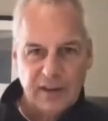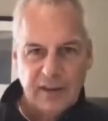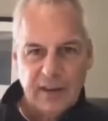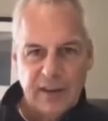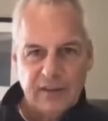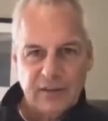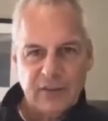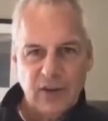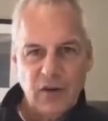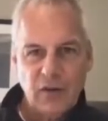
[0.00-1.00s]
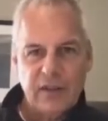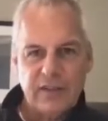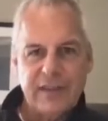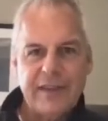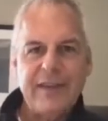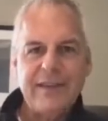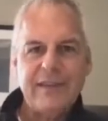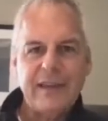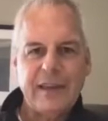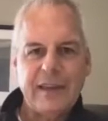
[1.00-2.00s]
And so it's
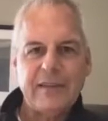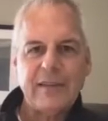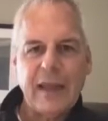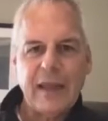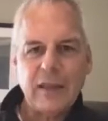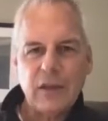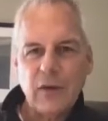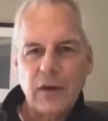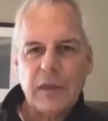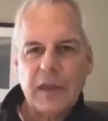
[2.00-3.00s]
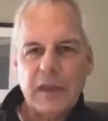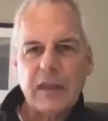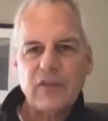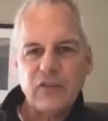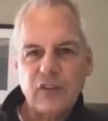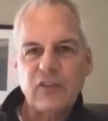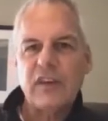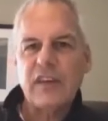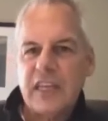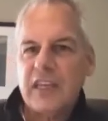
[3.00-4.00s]
easy. It's like, you know what I mean? It's just
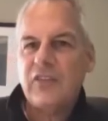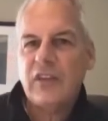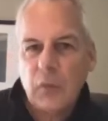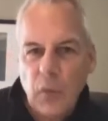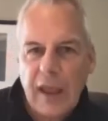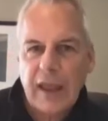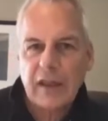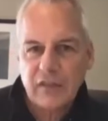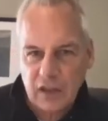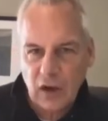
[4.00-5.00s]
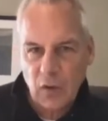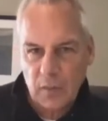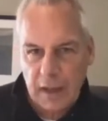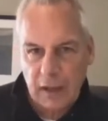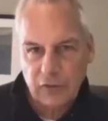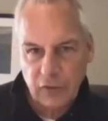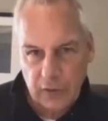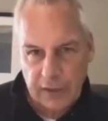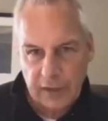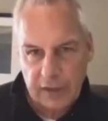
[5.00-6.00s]
an easy way to go about
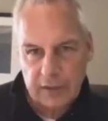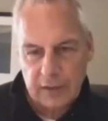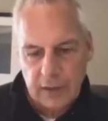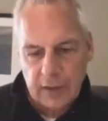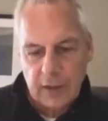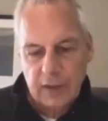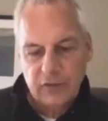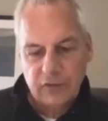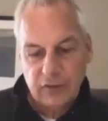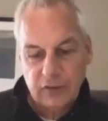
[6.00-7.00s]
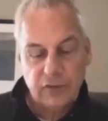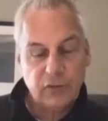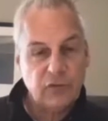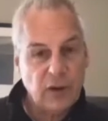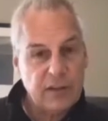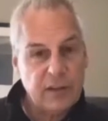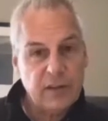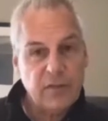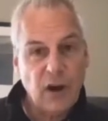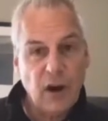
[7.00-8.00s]
doing it. It's just
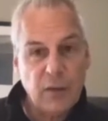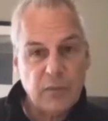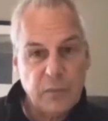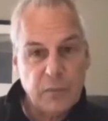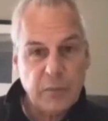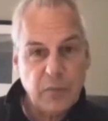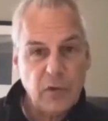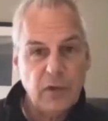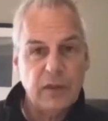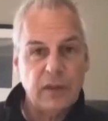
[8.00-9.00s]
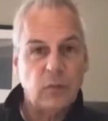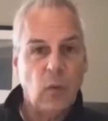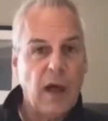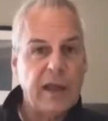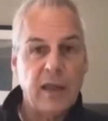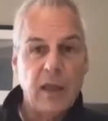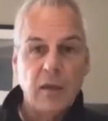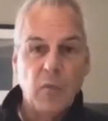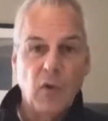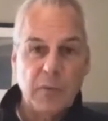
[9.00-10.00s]
destructive. It harms people. It's why
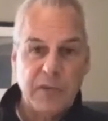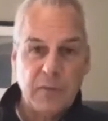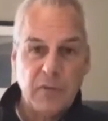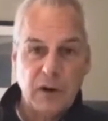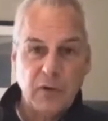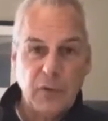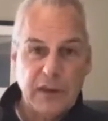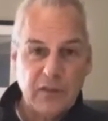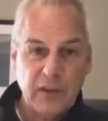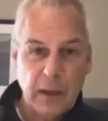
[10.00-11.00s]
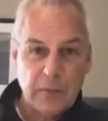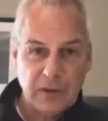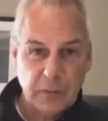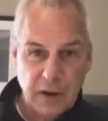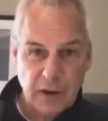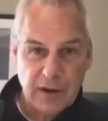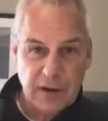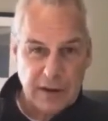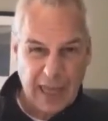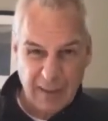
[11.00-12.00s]
more people are quitting jobs in America
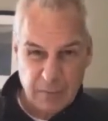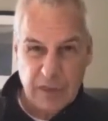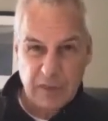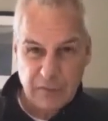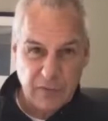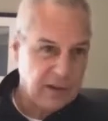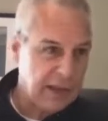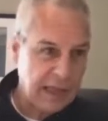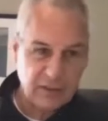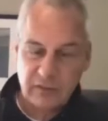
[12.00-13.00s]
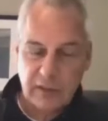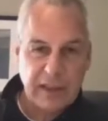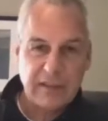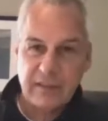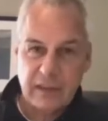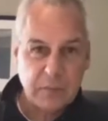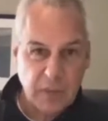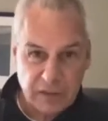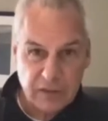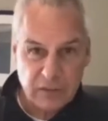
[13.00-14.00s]
and have been for the last 18
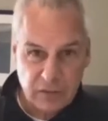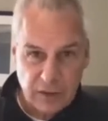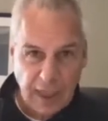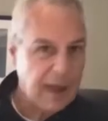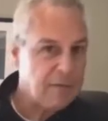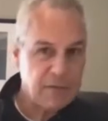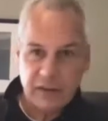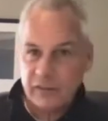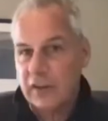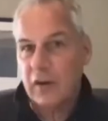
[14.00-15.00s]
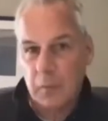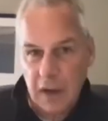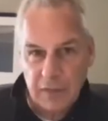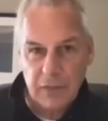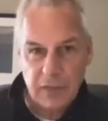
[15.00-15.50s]
months, every single month,